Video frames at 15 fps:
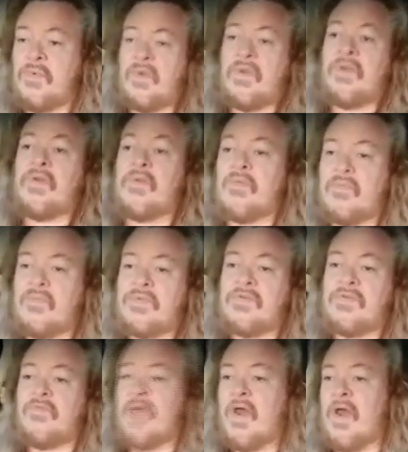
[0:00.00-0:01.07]
We're going to
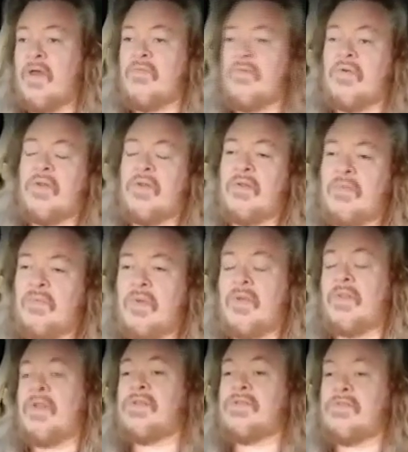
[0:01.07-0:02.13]
survive. We're going to well,
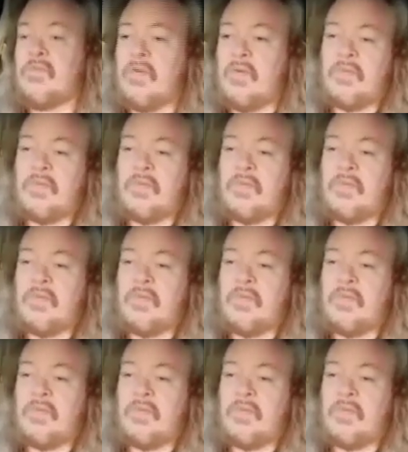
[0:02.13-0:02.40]
not survive.